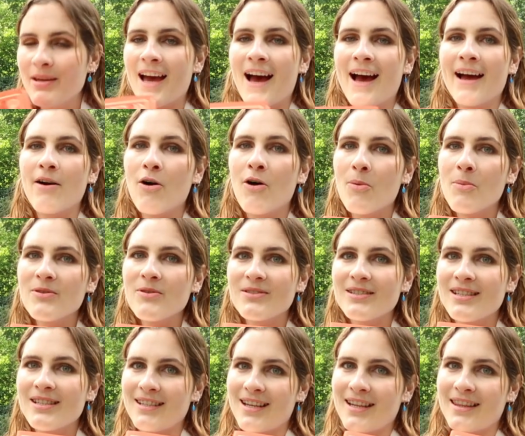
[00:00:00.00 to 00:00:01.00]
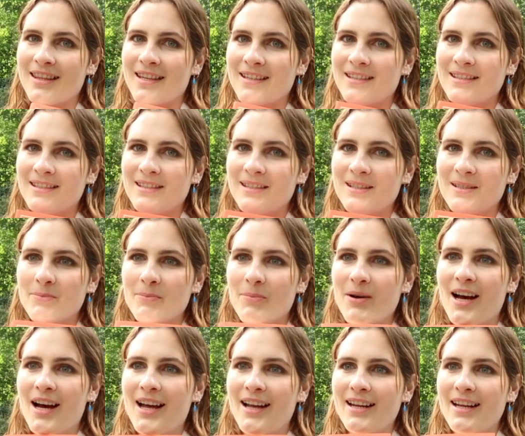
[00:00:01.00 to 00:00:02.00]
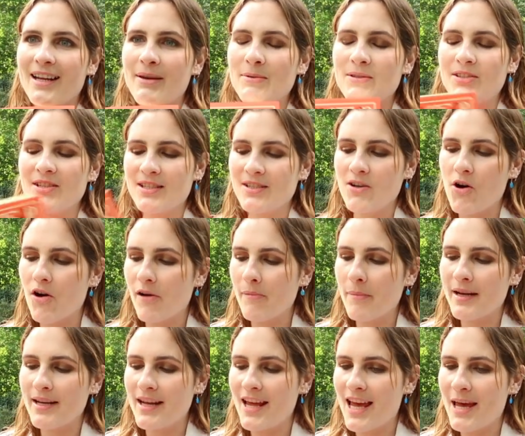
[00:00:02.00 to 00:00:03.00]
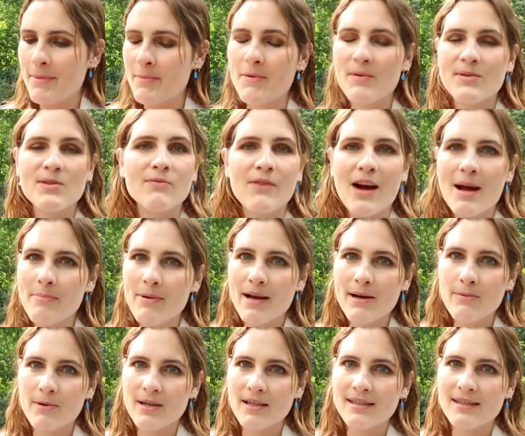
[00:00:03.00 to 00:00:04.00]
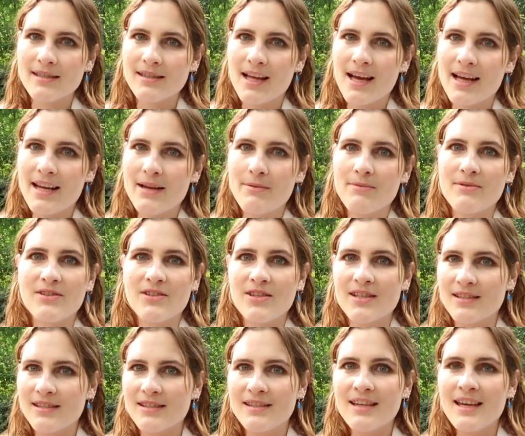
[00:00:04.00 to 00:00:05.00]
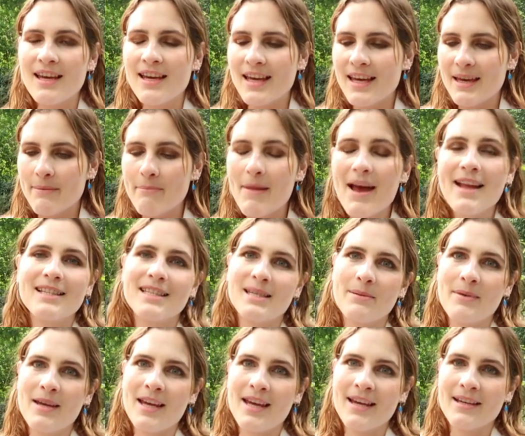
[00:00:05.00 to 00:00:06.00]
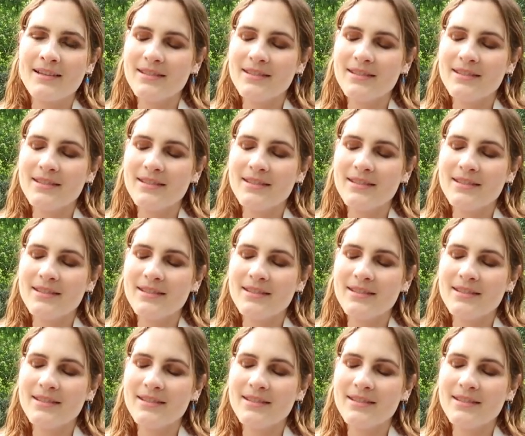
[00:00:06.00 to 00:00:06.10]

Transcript: Yeah, I almost didn't get this, but it was just calling my name. It was right by word slot. It was just meant to be.